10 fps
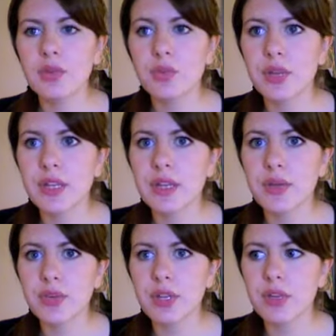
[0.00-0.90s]
really,
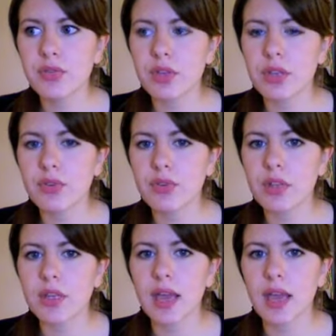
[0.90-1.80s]
really, really,
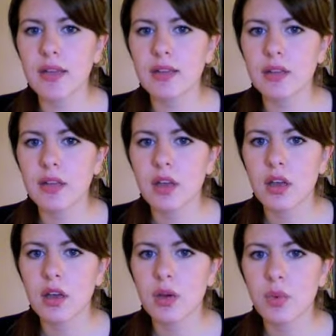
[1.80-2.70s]
really hate
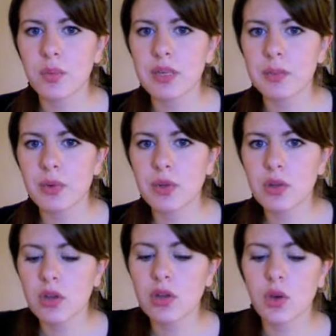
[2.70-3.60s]
when people
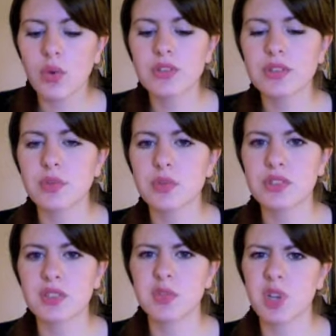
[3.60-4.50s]
go into someone's
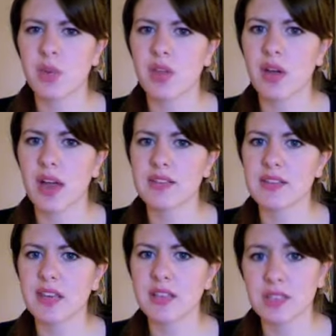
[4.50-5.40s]
tip jar without
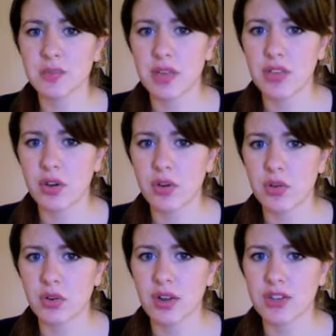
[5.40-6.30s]
asking to make their own
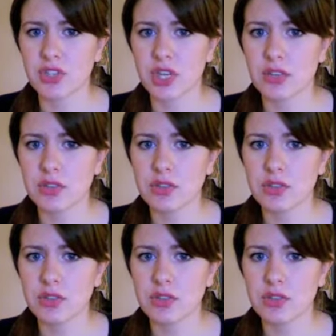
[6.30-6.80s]
correct change,